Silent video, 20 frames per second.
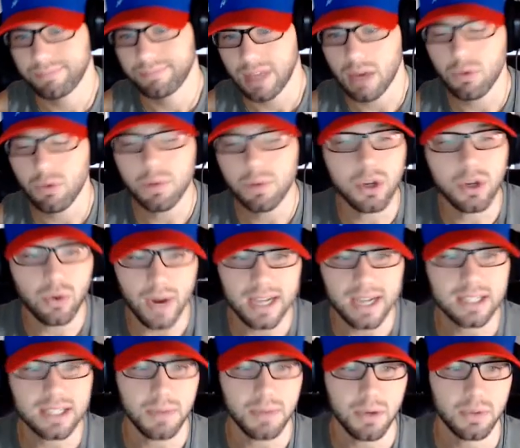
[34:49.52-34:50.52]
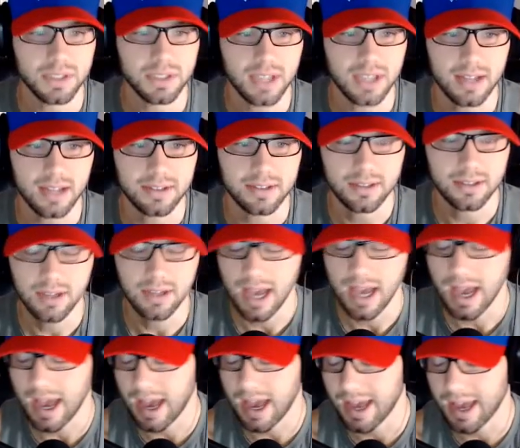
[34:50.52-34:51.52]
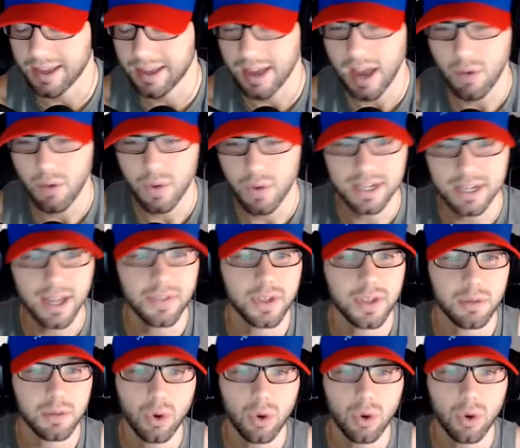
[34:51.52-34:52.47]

It would be great to beat Wisconsin. I want nothing more.